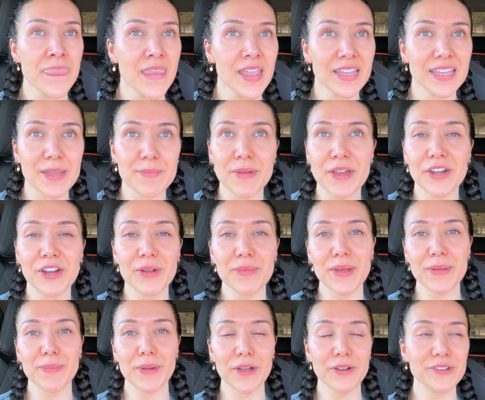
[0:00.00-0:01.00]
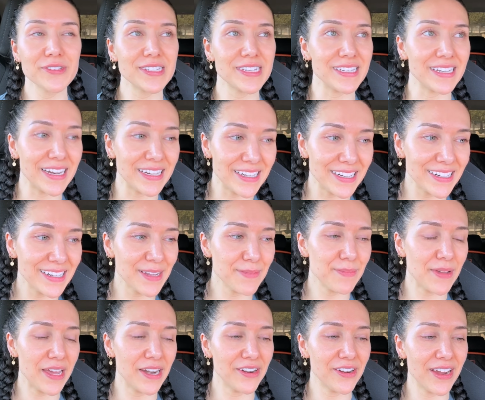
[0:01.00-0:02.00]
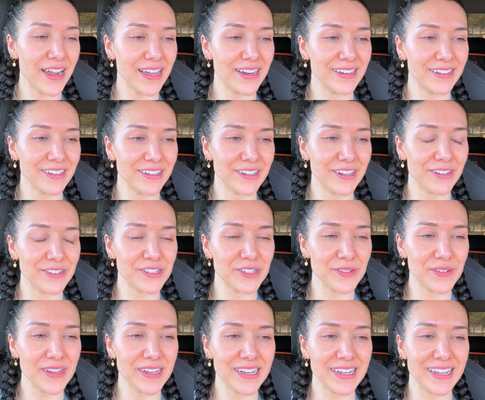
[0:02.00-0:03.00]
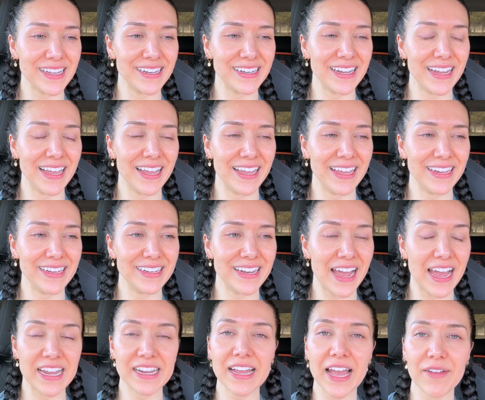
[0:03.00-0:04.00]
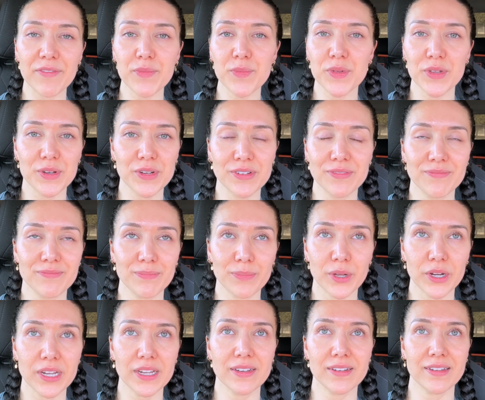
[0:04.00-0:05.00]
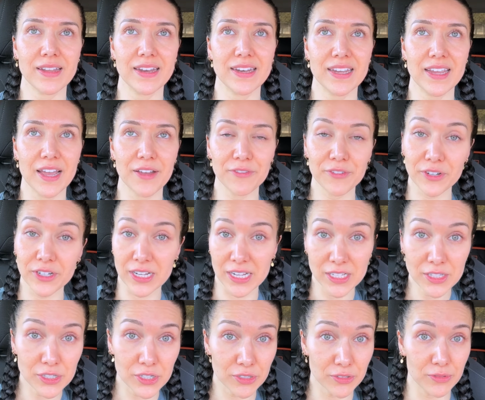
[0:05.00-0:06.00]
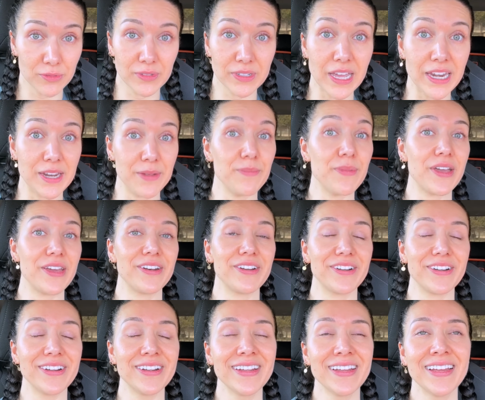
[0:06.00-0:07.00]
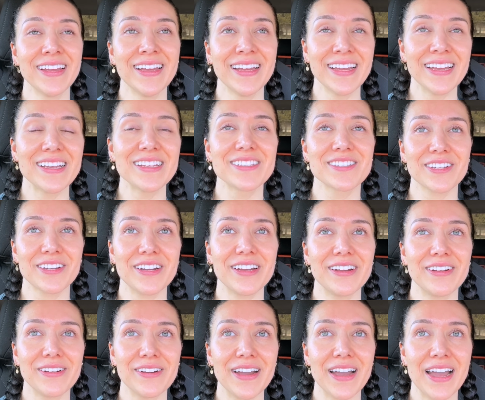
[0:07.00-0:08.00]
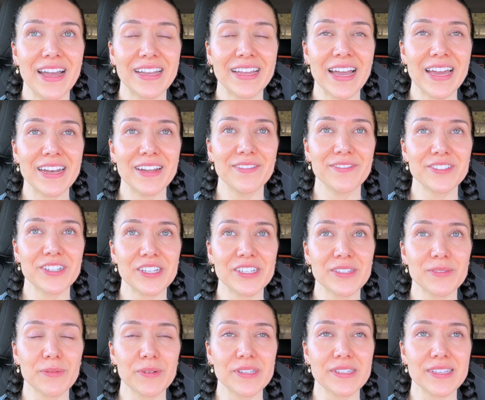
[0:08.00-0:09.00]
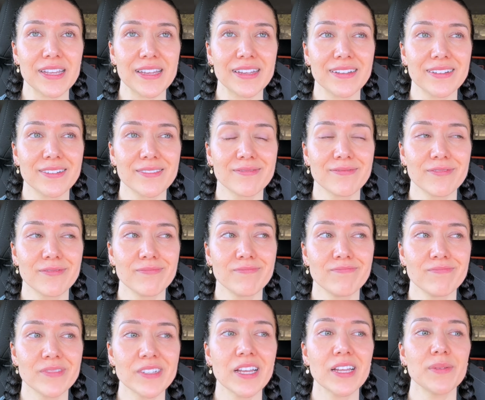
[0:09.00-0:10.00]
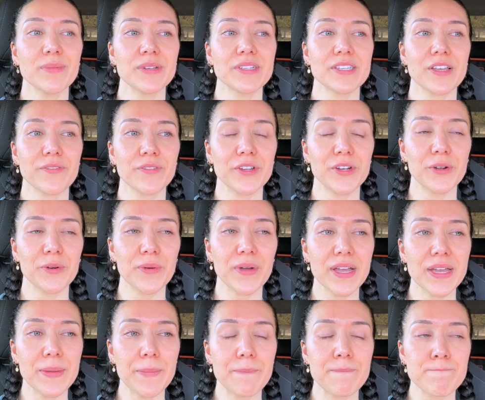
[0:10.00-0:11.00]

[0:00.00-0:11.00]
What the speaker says: get better at my posing. I need to get better at, doing it. And I haven't been putting any effort into getting better. And so I kind of just was like telling myself, you know what?